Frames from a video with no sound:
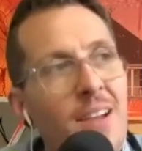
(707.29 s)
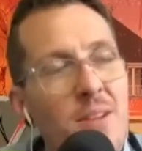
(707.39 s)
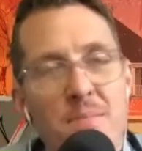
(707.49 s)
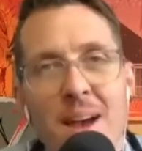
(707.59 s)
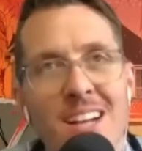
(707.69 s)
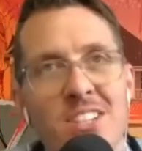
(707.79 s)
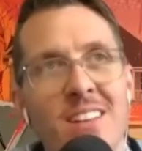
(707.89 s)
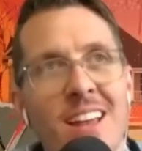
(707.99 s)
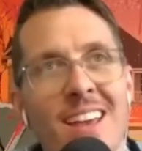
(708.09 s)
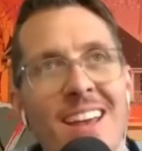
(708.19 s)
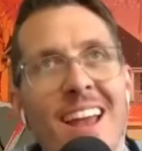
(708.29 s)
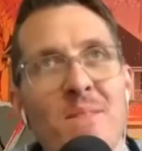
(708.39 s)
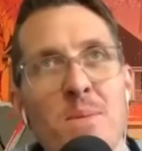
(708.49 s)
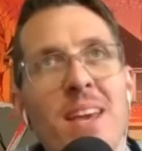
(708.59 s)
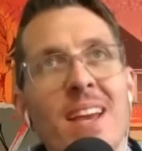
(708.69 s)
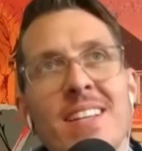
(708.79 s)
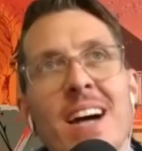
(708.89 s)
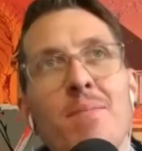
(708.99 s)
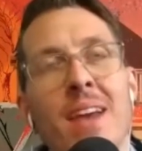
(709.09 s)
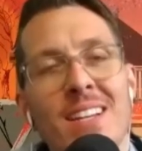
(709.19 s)
I mean, imagine like being
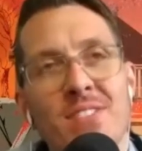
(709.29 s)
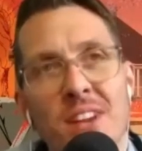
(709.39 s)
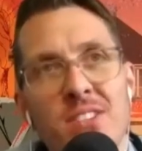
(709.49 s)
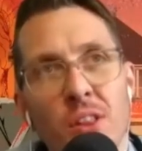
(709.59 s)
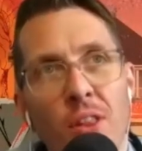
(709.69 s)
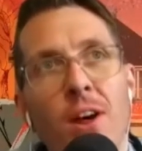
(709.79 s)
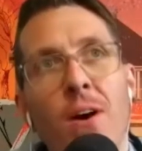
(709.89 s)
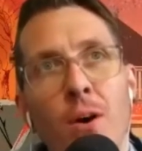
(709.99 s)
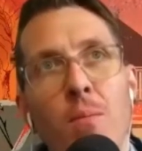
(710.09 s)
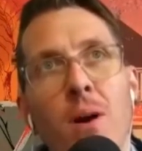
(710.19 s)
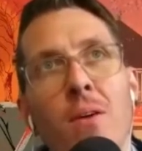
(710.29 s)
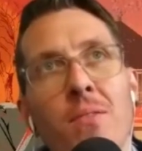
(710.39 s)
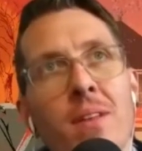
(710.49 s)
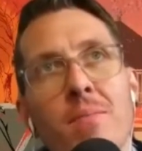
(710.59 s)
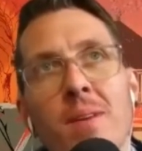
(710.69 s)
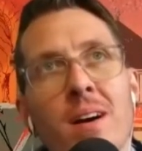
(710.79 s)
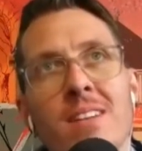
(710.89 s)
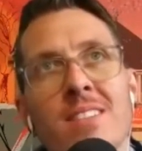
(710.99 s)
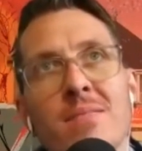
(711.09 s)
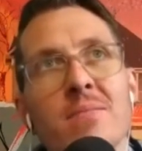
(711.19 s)
typecast as the hobo. That'd be
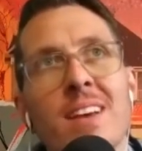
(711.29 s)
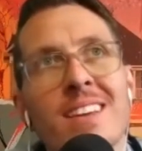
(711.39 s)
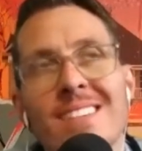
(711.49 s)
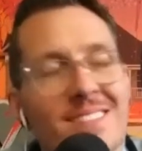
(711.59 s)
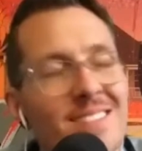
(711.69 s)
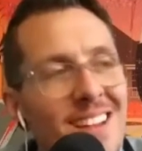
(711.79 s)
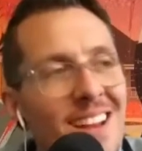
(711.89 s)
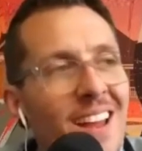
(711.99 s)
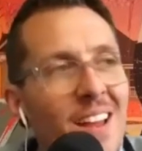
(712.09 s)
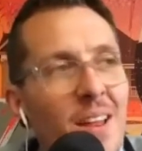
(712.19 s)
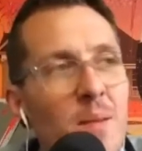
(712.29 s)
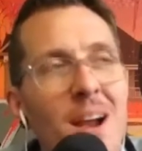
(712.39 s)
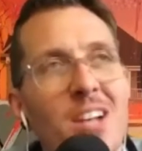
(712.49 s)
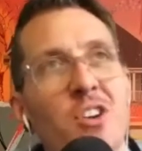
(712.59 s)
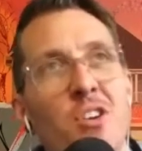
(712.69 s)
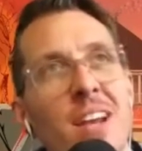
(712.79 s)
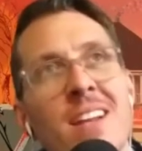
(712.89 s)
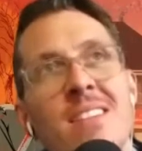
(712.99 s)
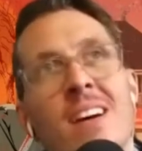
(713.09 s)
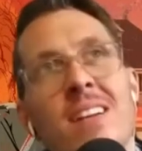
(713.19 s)
awesome. Like, imagine you're
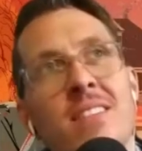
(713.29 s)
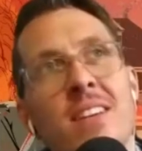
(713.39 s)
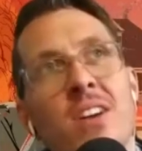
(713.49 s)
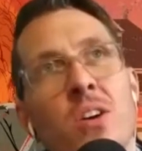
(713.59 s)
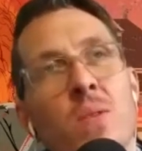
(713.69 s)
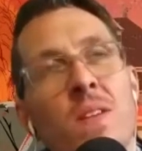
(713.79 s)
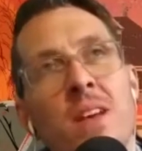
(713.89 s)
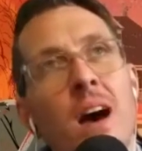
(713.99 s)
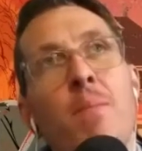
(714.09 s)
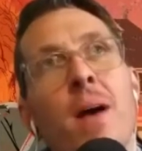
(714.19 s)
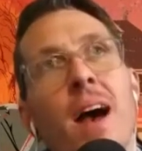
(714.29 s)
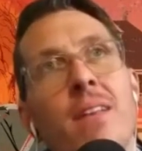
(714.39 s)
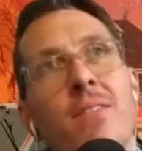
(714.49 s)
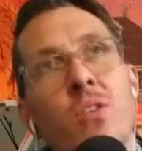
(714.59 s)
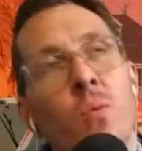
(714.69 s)
in a tuxedo with a top hat.